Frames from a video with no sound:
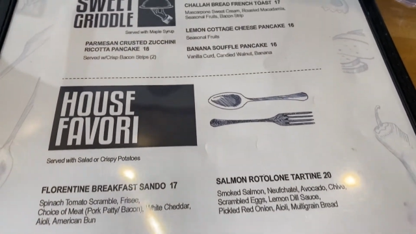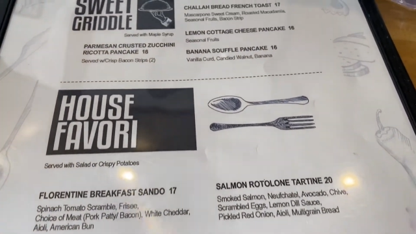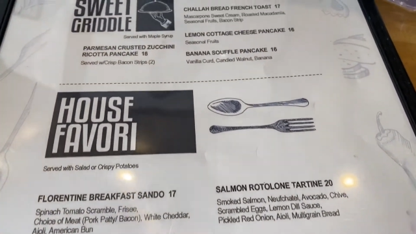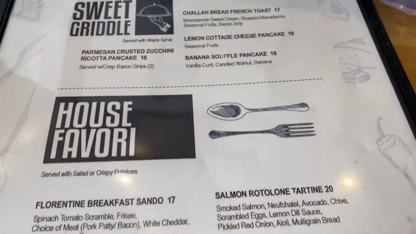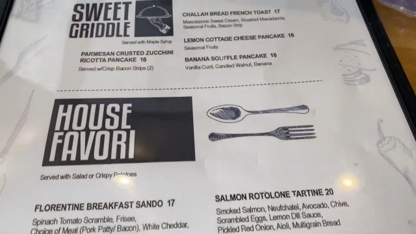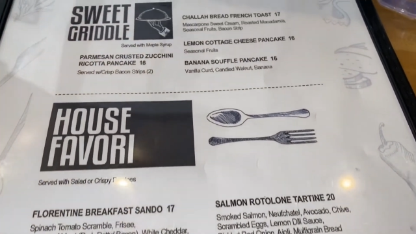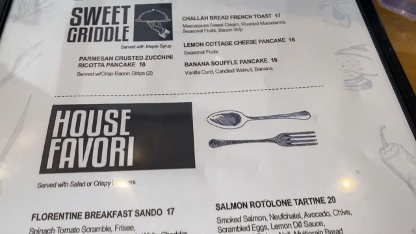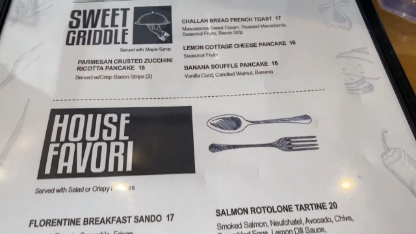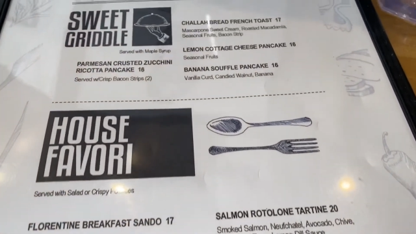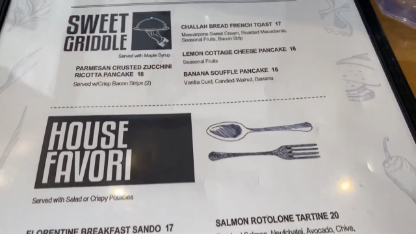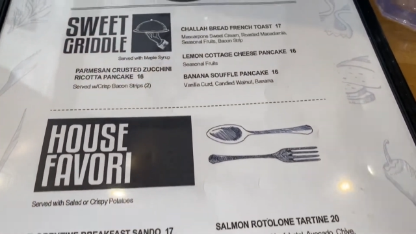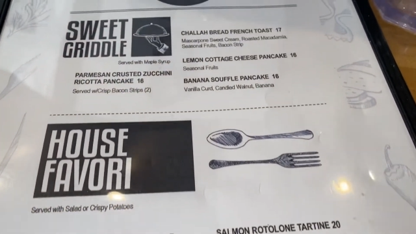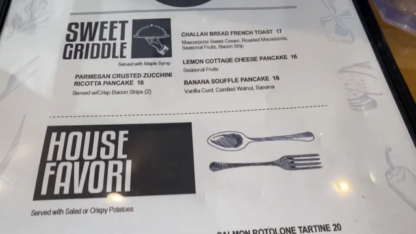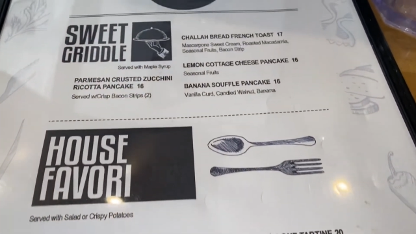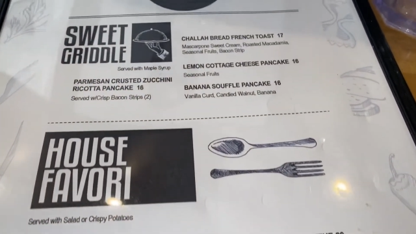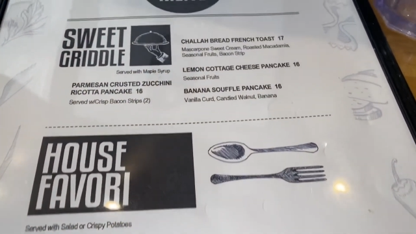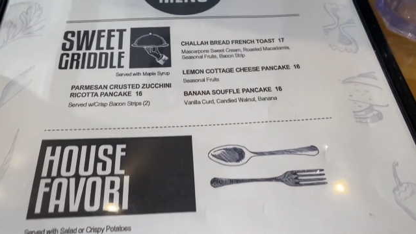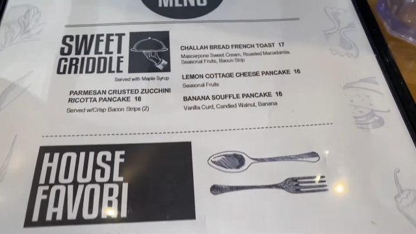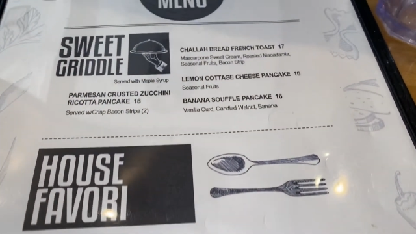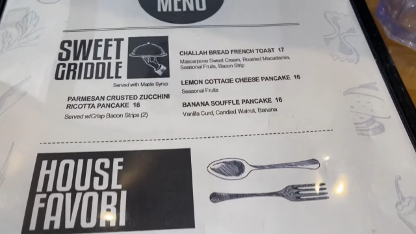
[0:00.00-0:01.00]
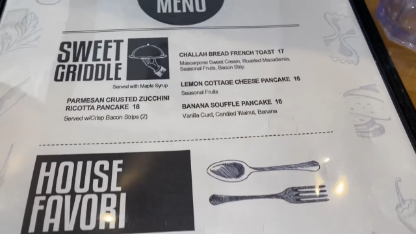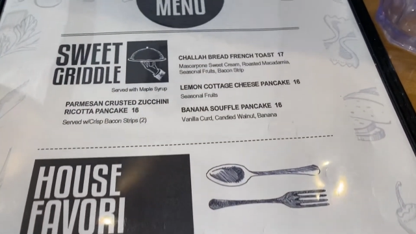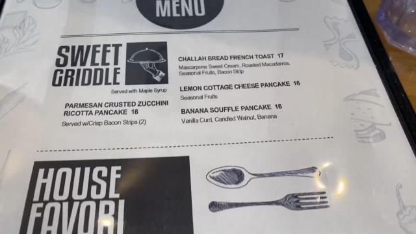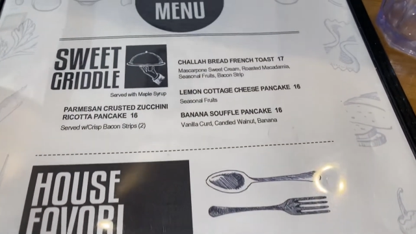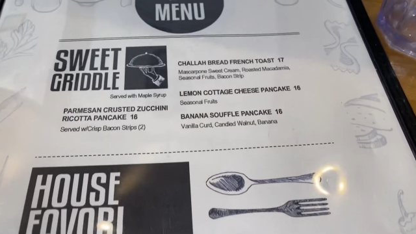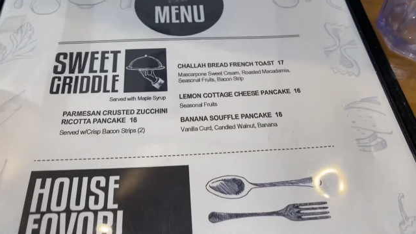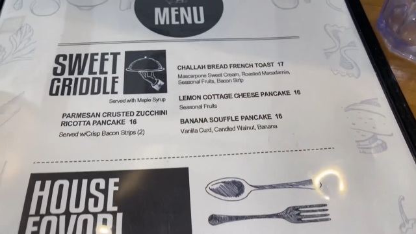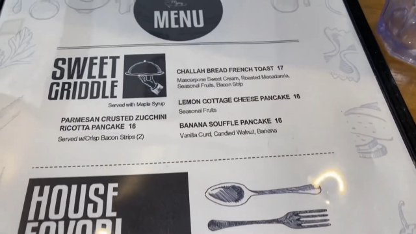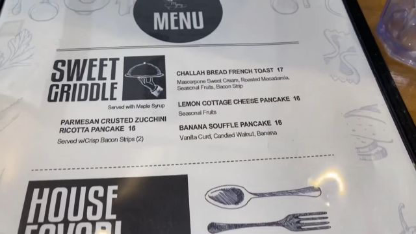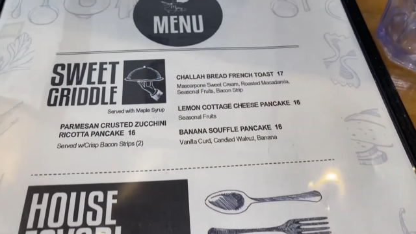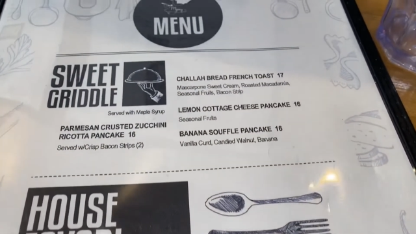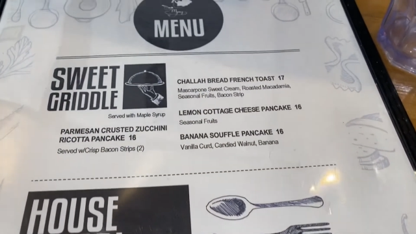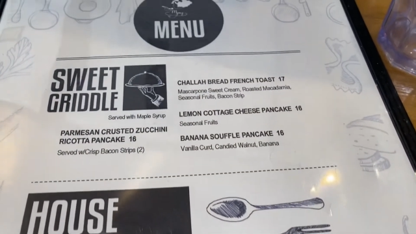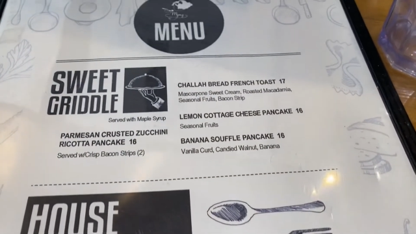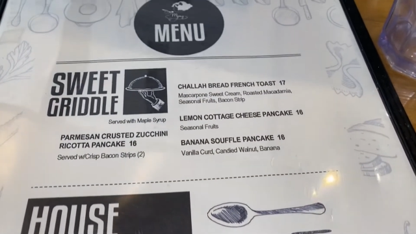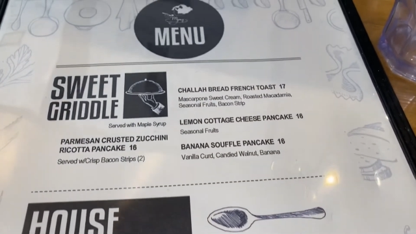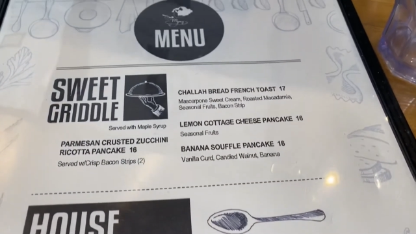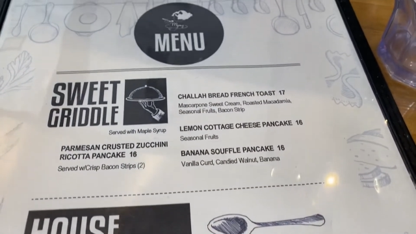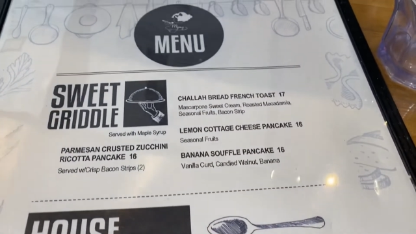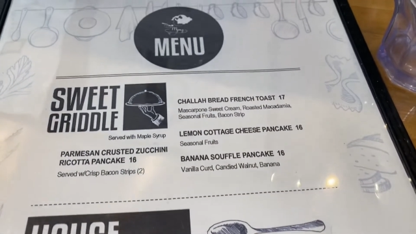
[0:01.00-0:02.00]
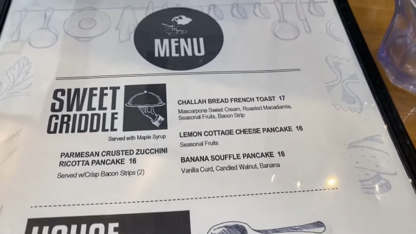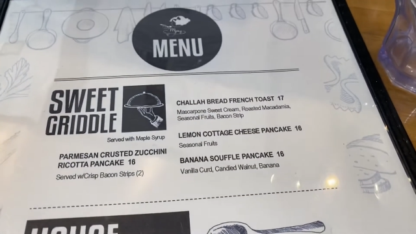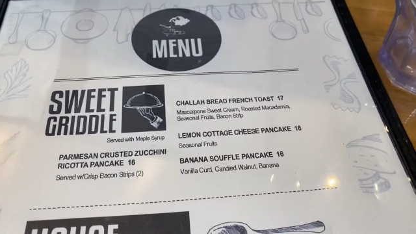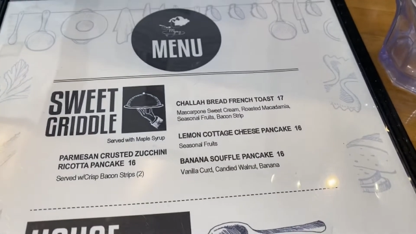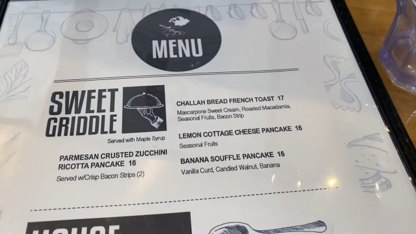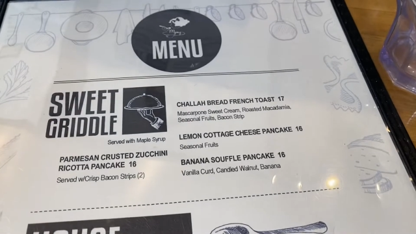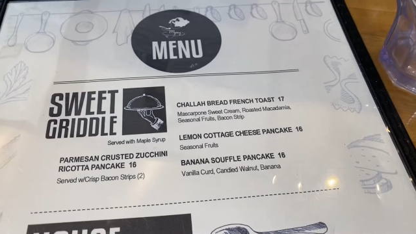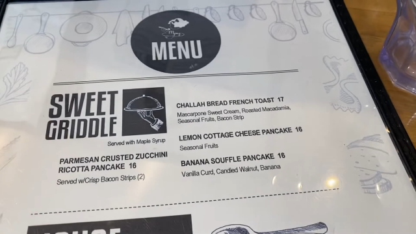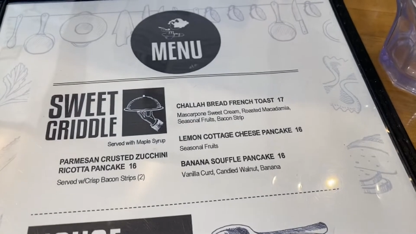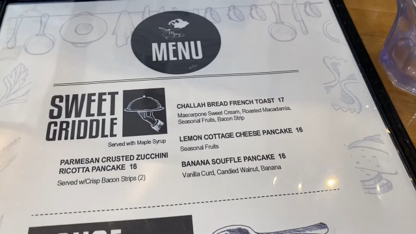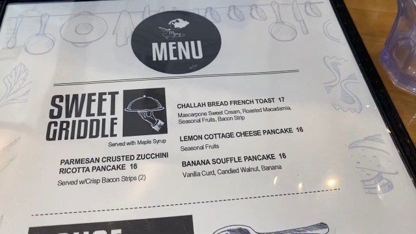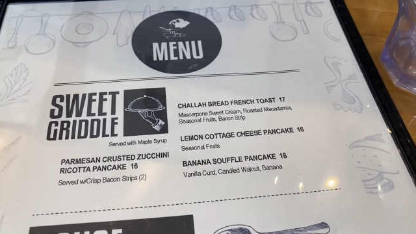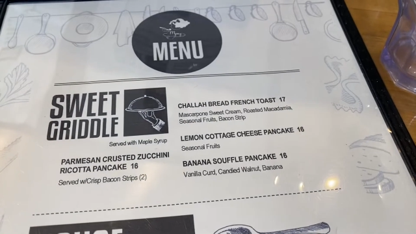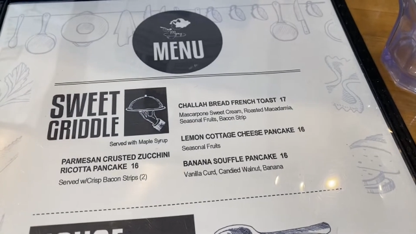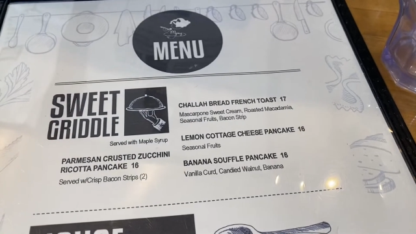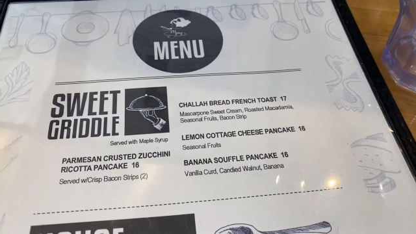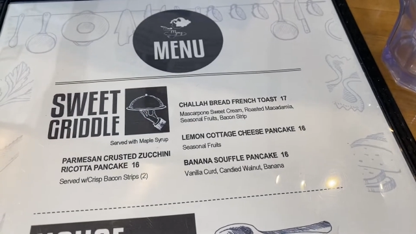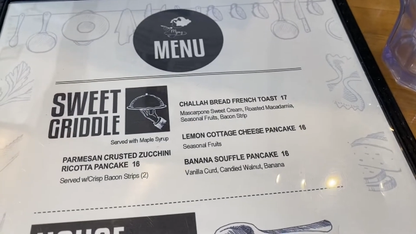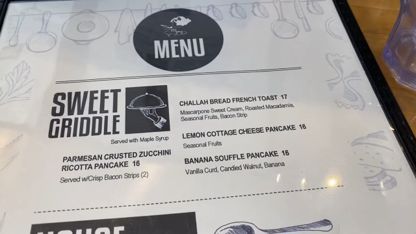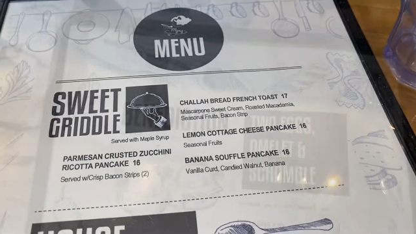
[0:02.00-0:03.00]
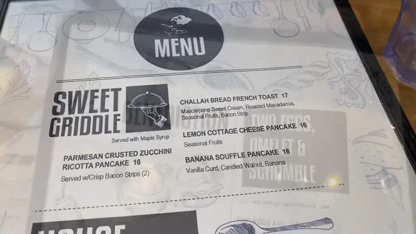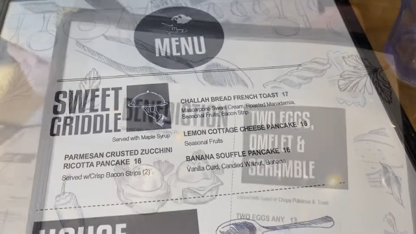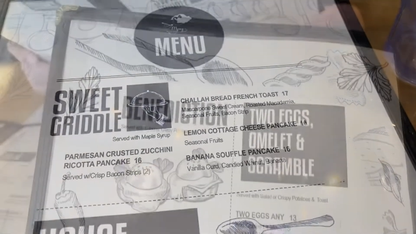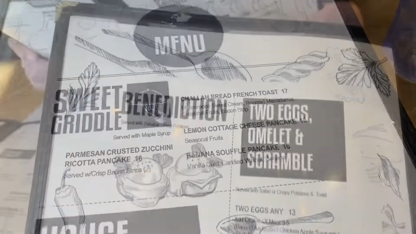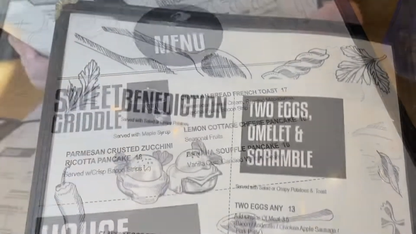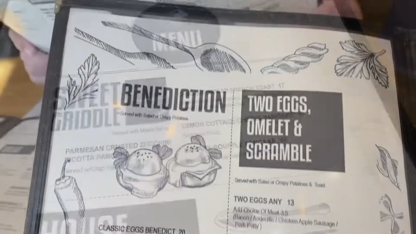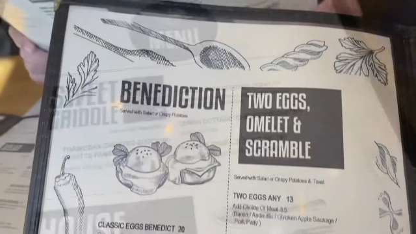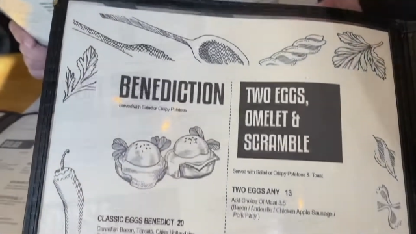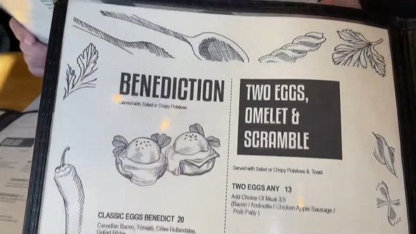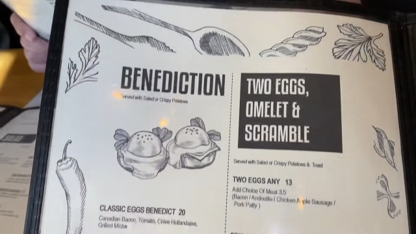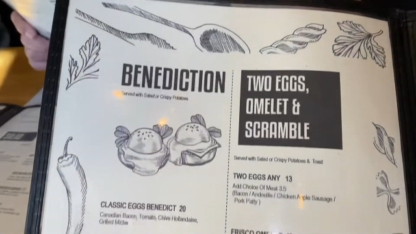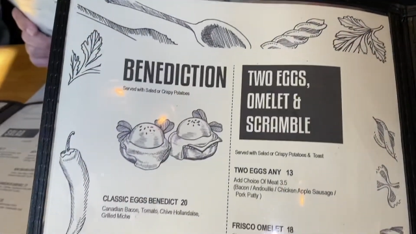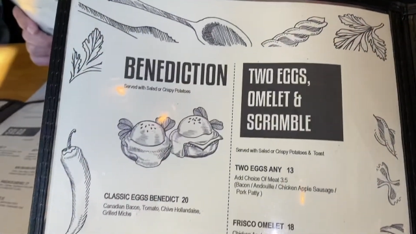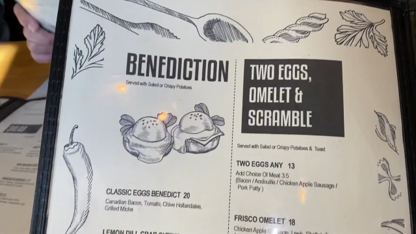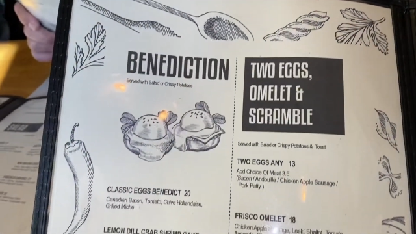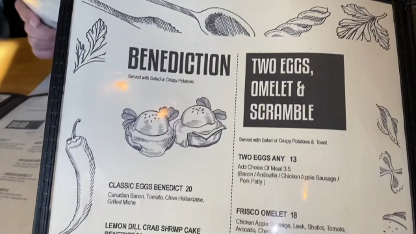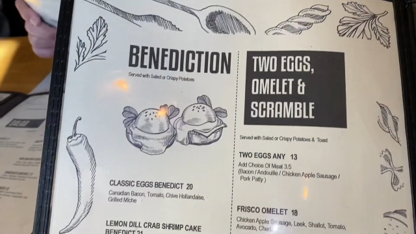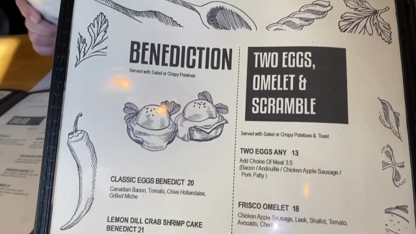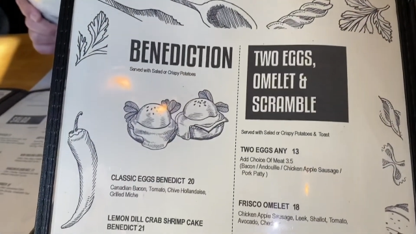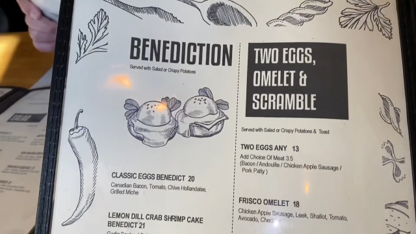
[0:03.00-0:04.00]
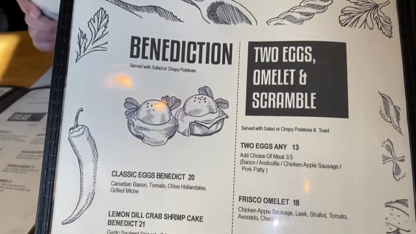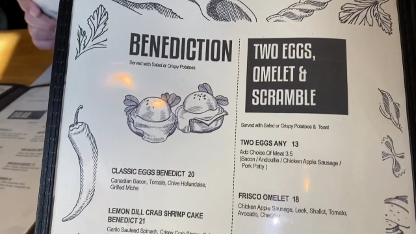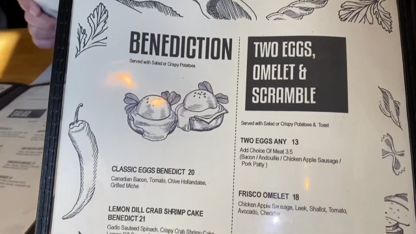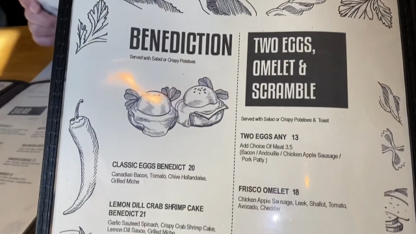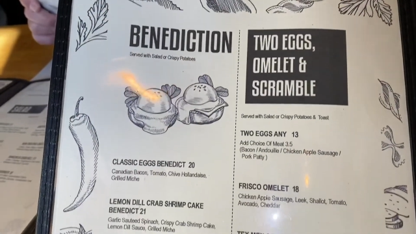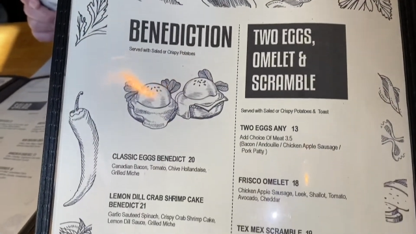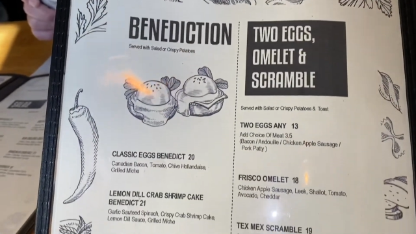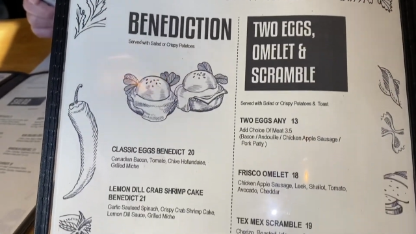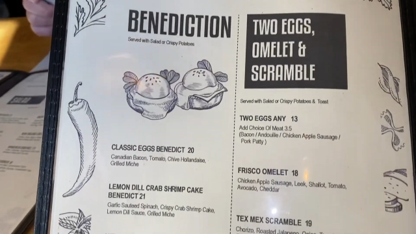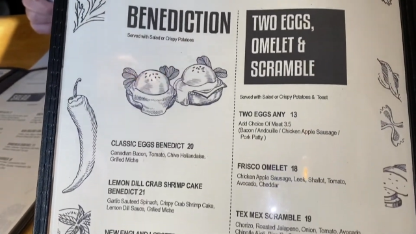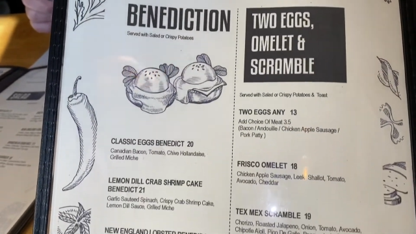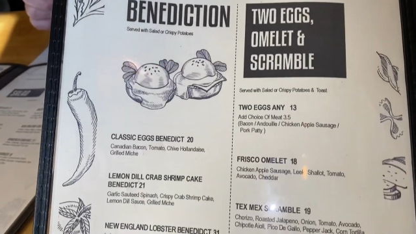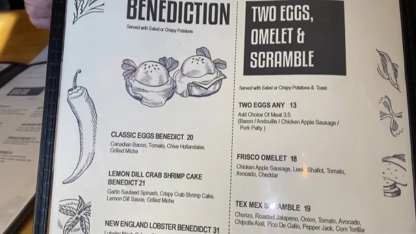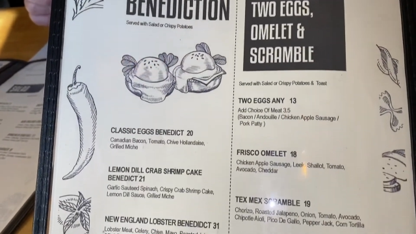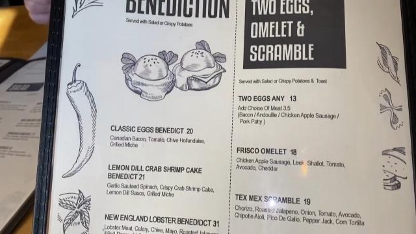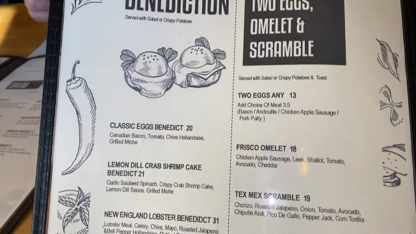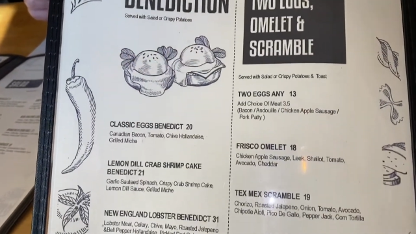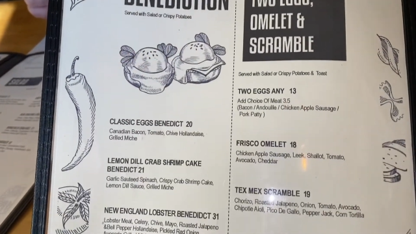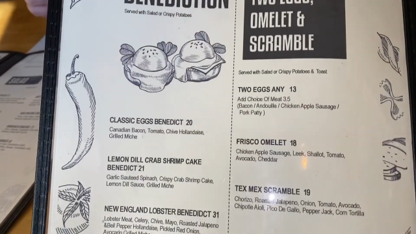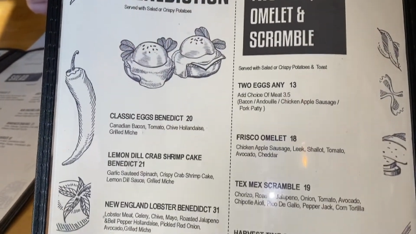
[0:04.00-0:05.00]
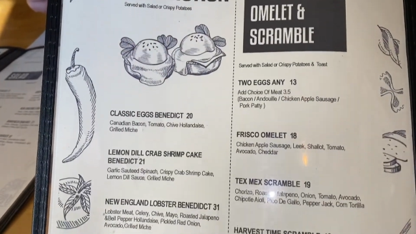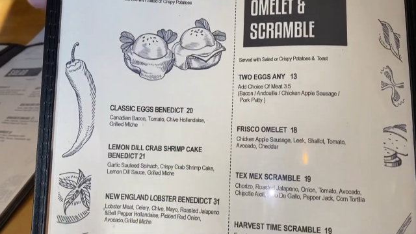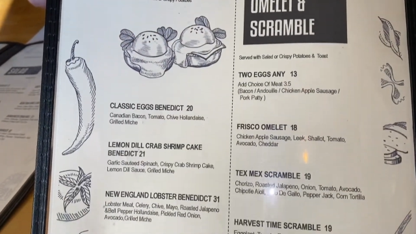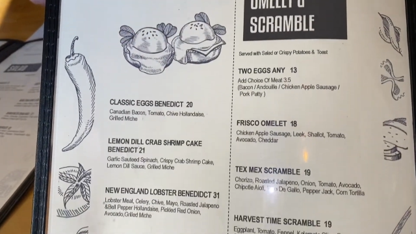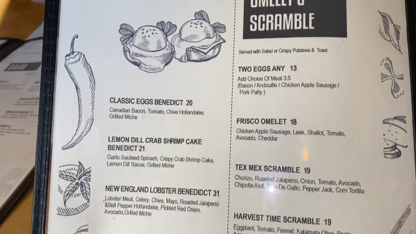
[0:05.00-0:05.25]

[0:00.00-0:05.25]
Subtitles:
No face is visible, so there are no lips to read.